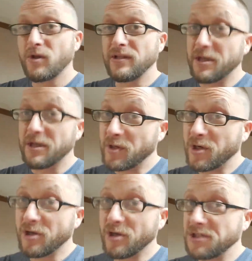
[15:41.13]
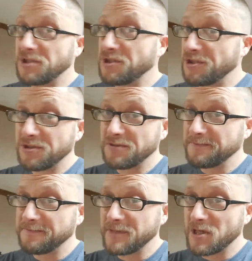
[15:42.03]
Liquid courage,
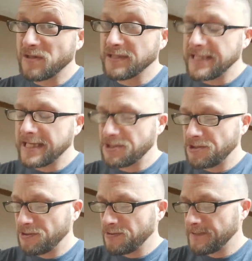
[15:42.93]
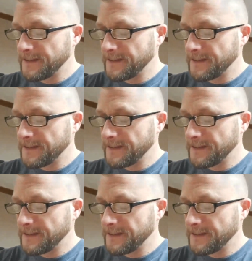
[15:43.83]
call it that too.